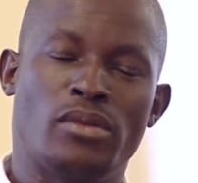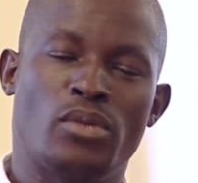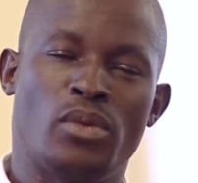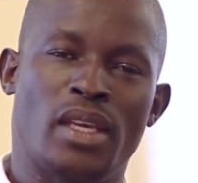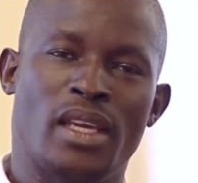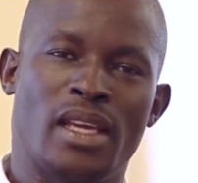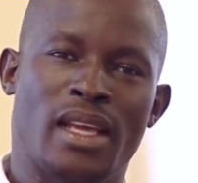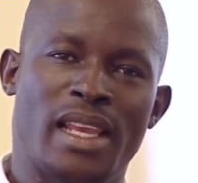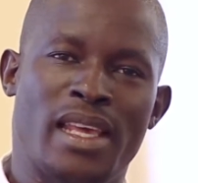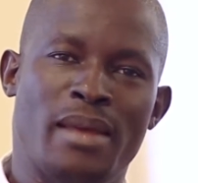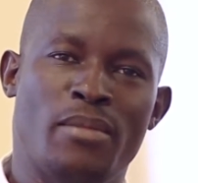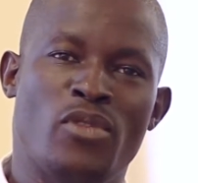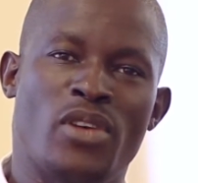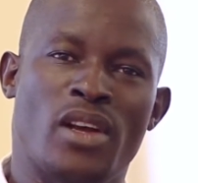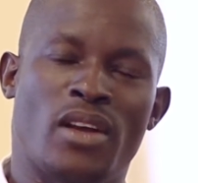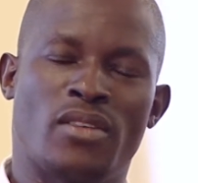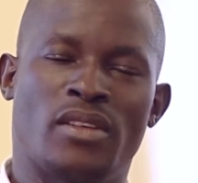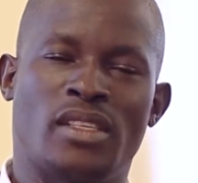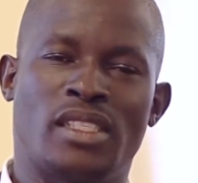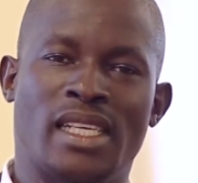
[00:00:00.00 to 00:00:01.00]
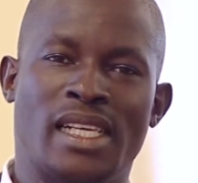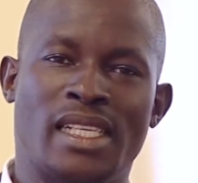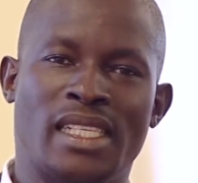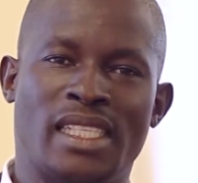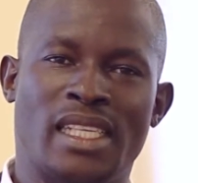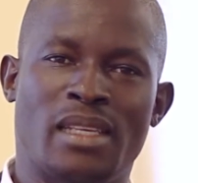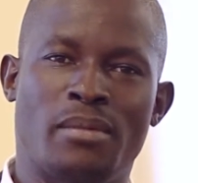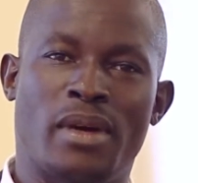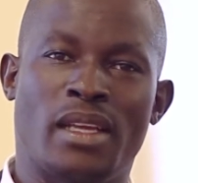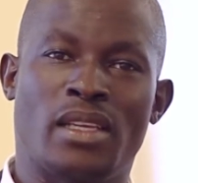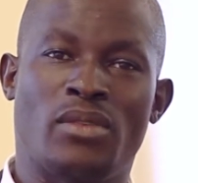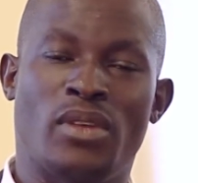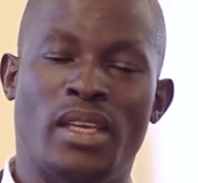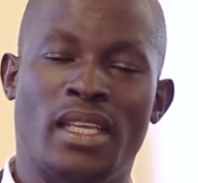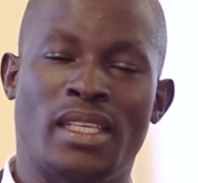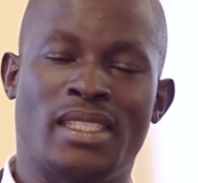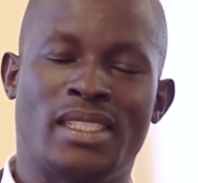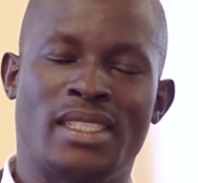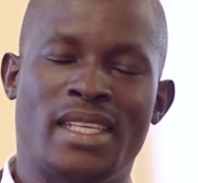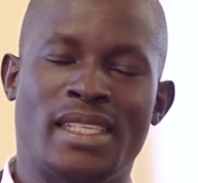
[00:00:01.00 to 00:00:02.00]
we claim we are consulting them, but
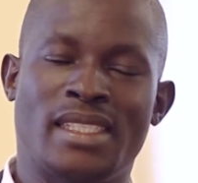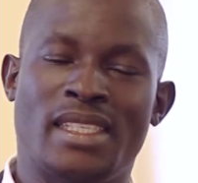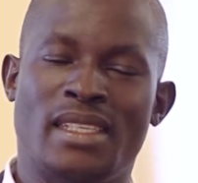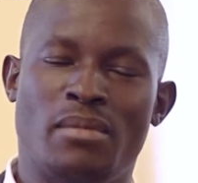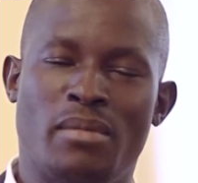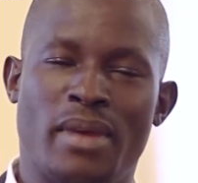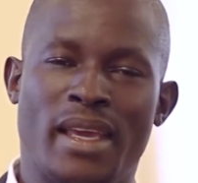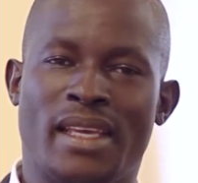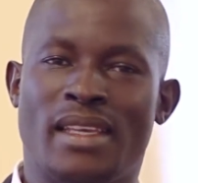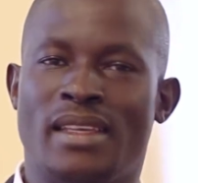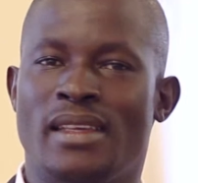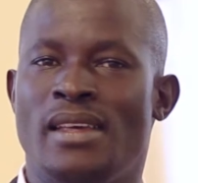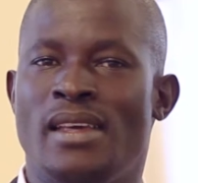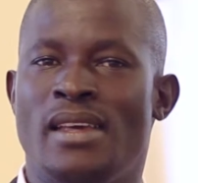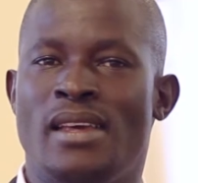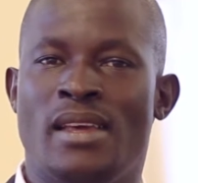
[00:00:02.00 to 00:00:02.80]
it doesn't make